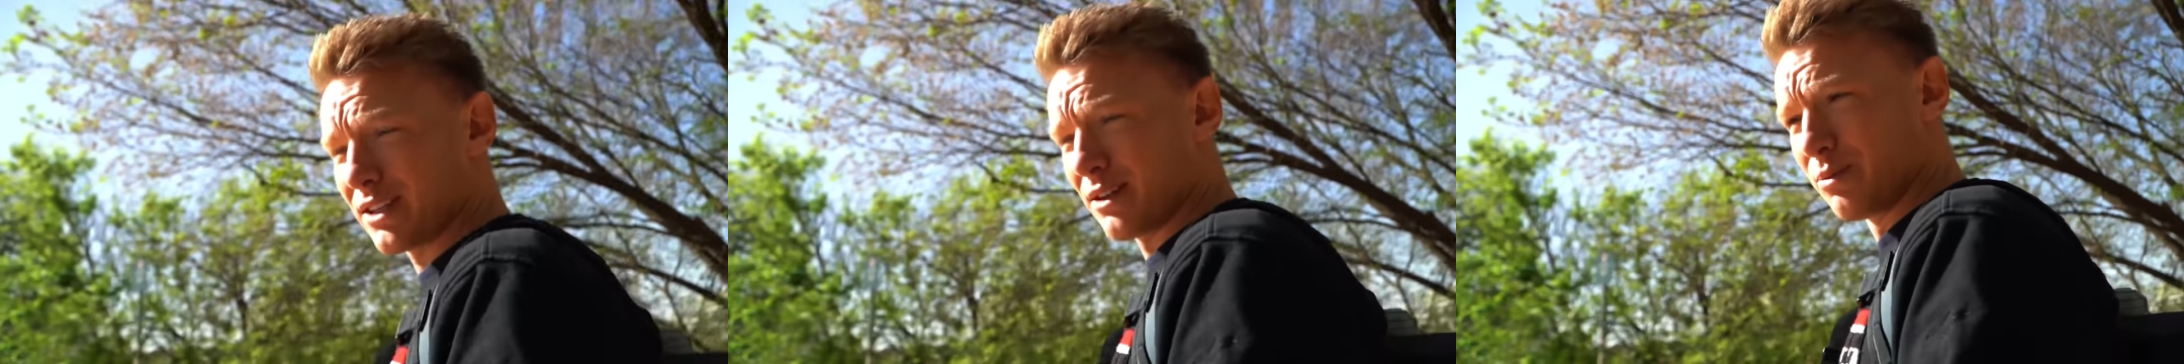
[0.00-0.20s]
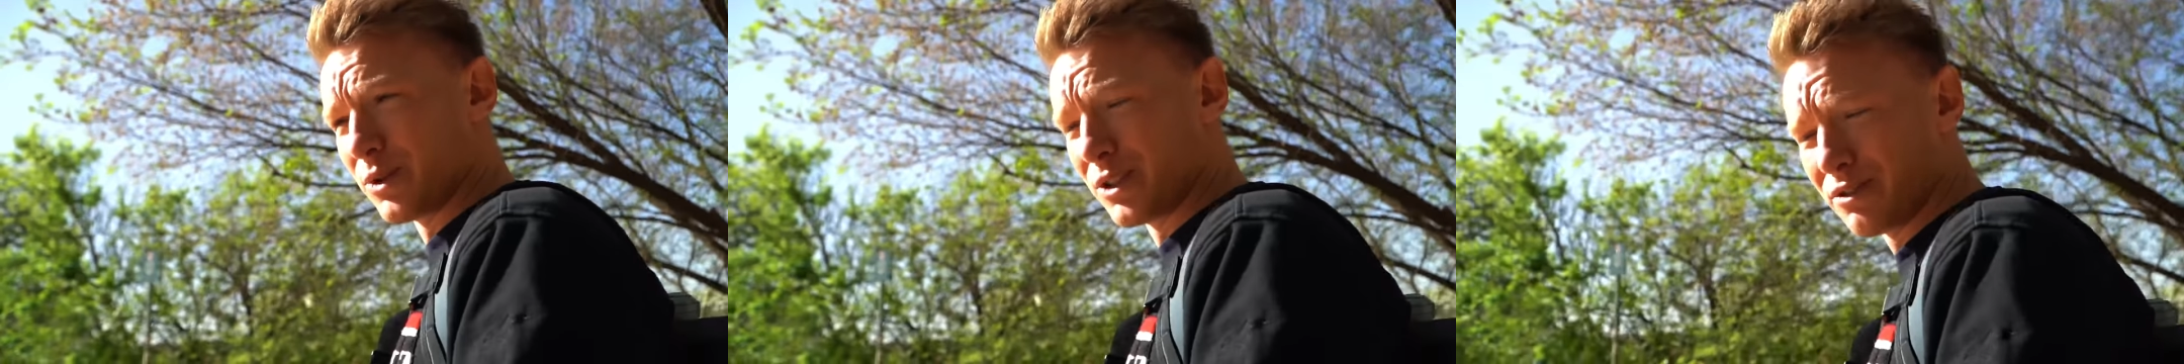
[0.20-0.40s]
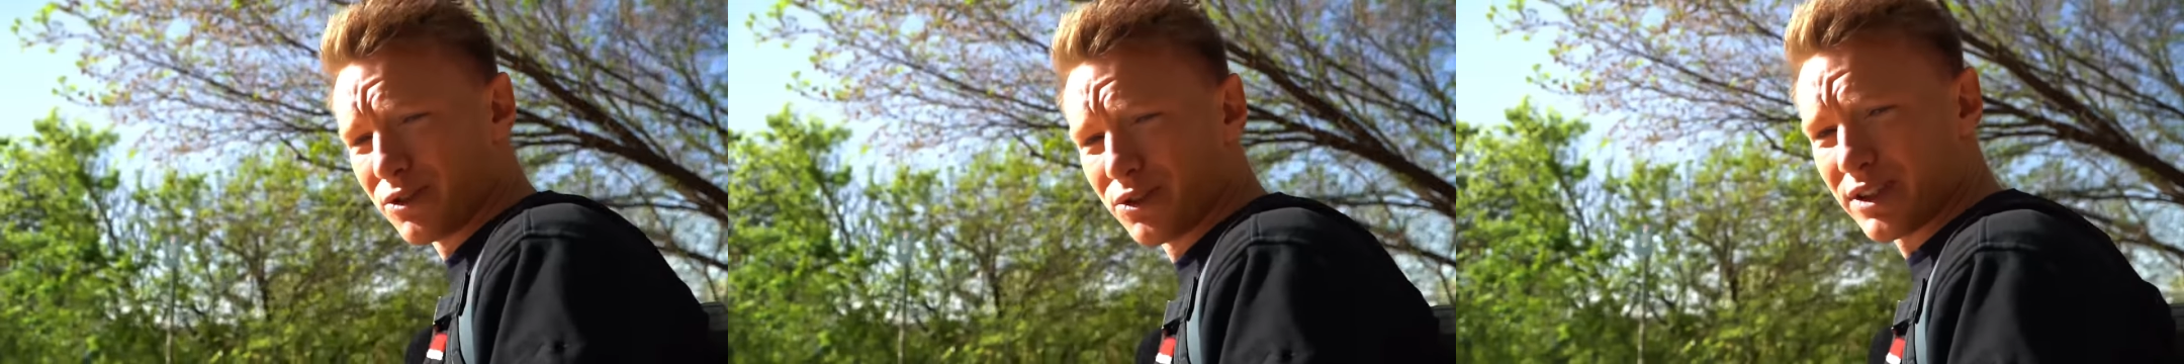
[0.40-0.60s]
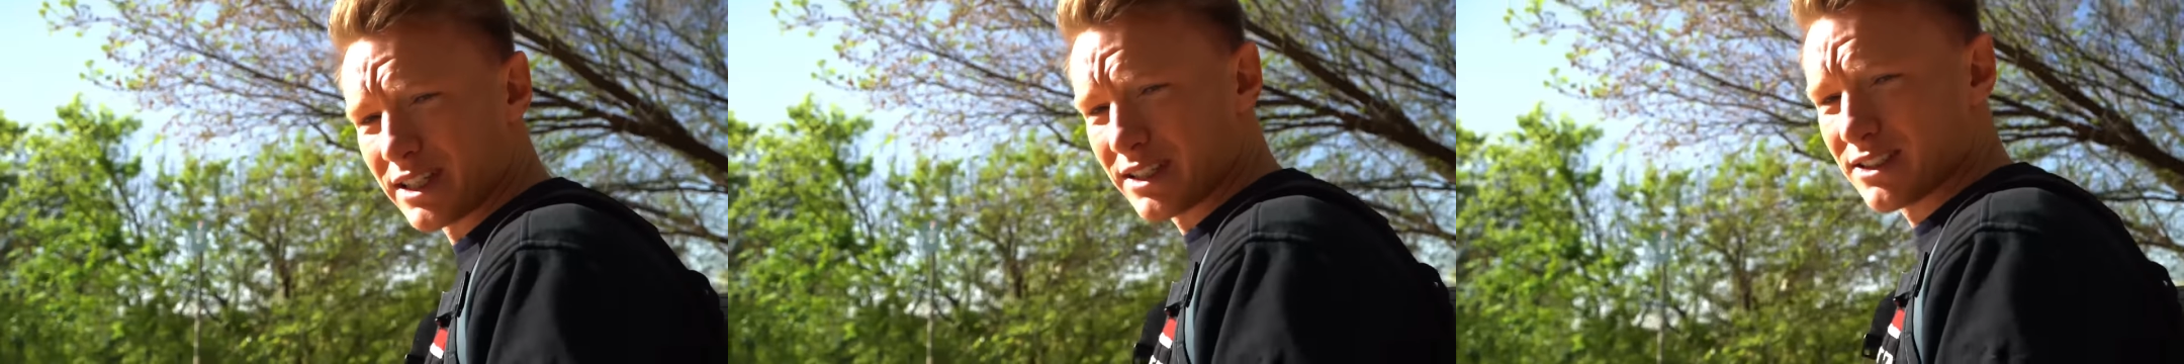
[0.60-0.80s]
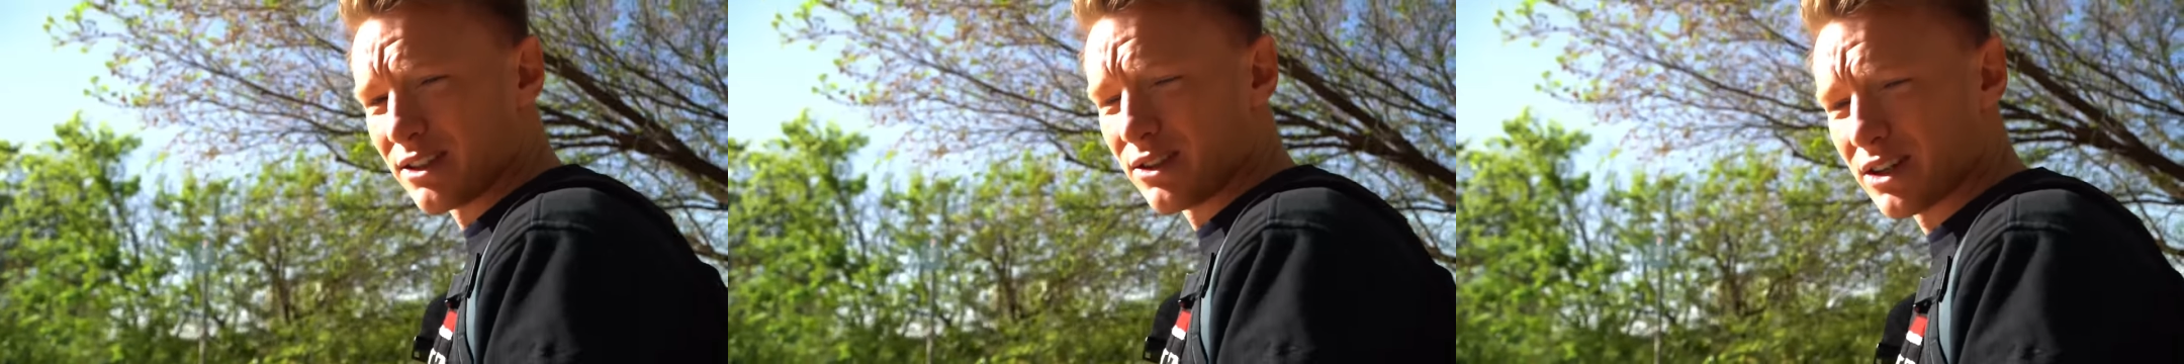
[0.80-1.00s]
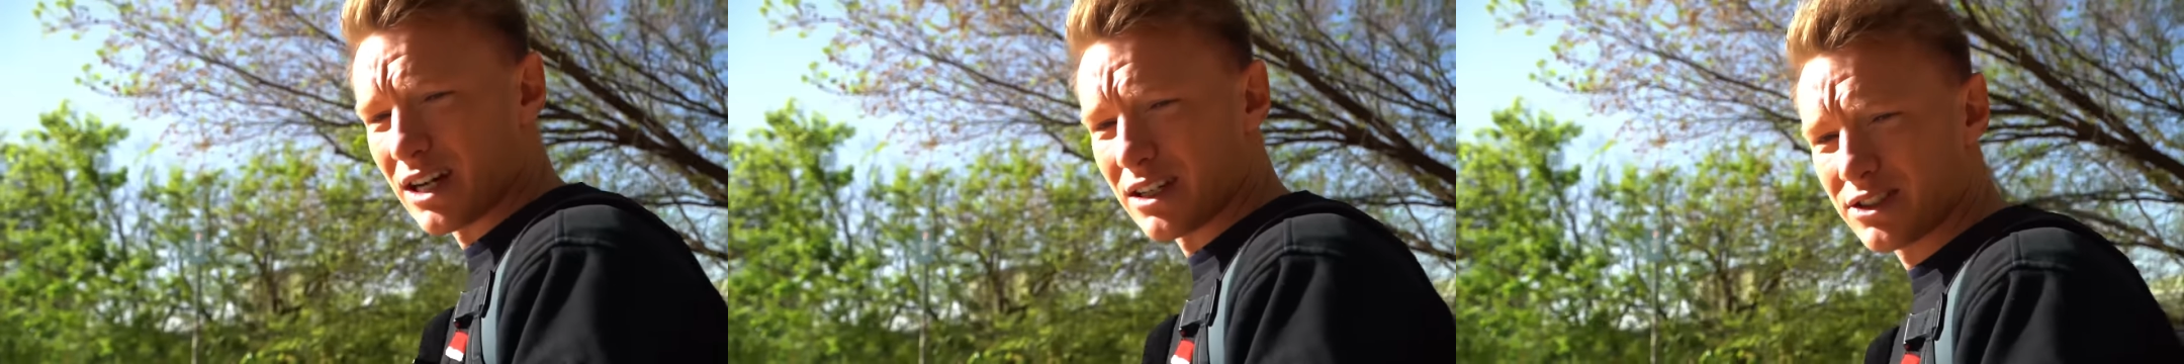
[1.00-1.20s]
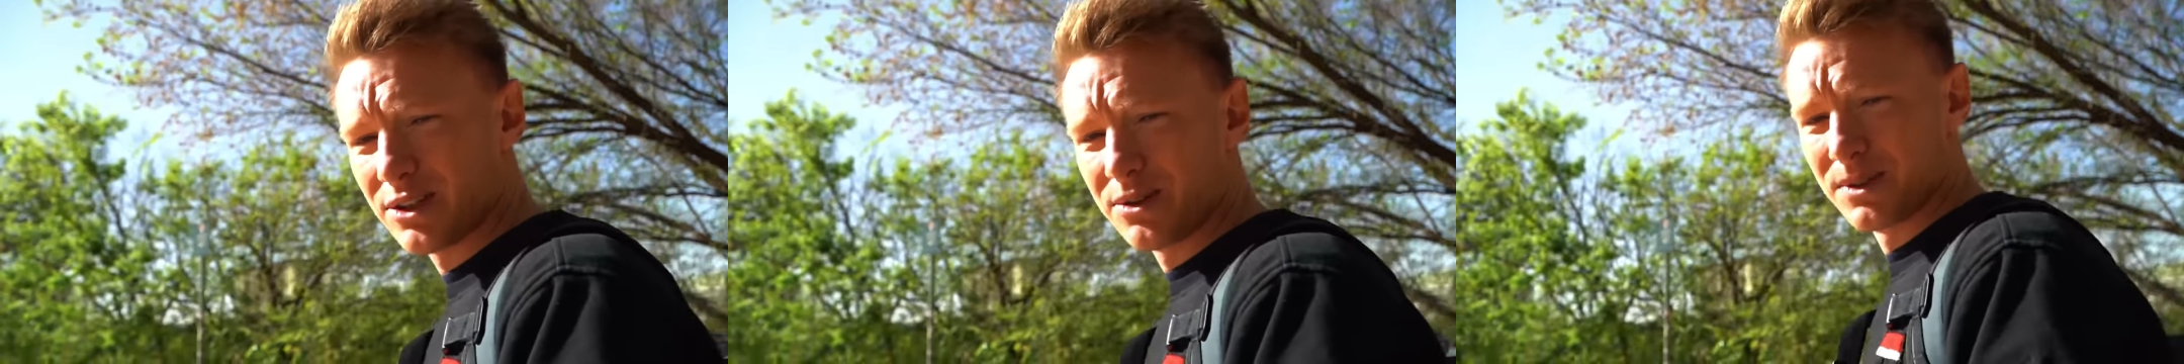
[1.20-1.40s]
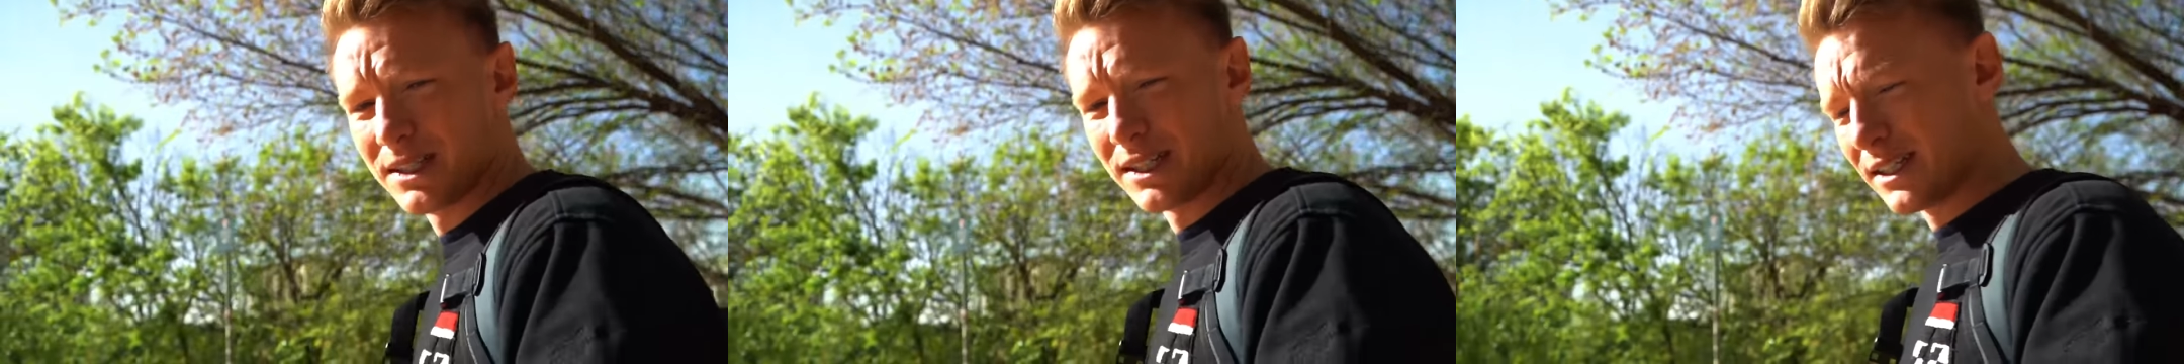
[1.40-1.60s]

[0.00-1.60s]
and wonderful things to look at too.